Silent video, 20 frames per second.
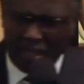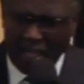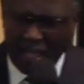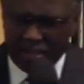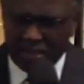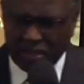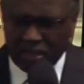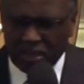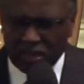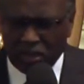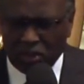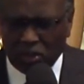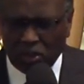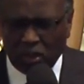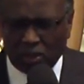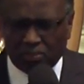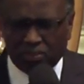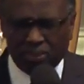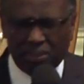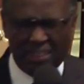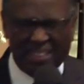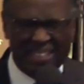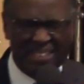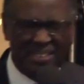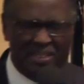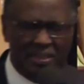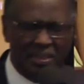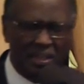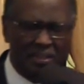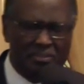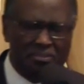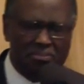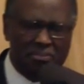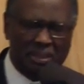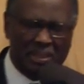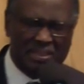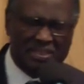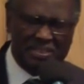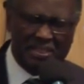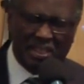and you are plenty in
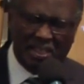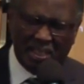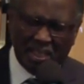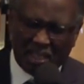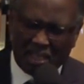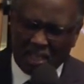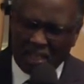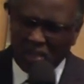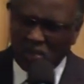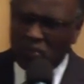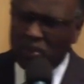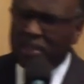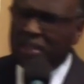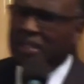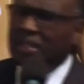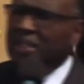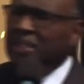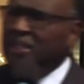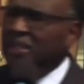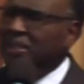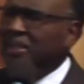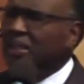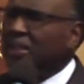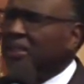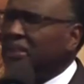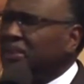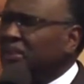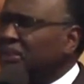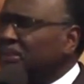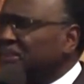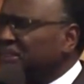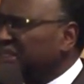mercy. We need your